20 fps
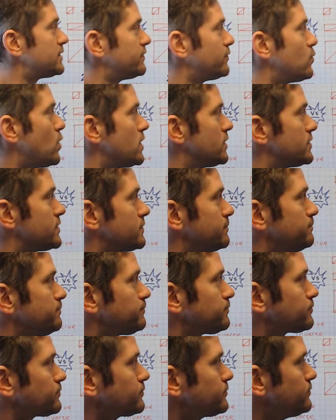1s.
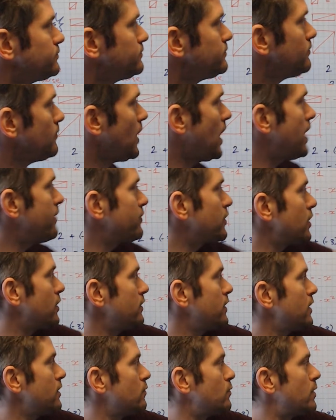Have a go at
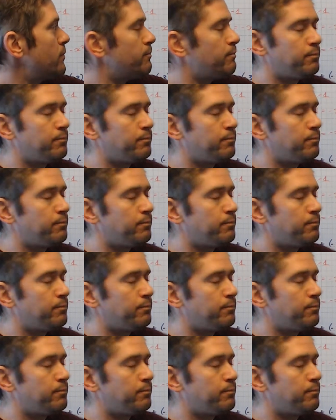the other one.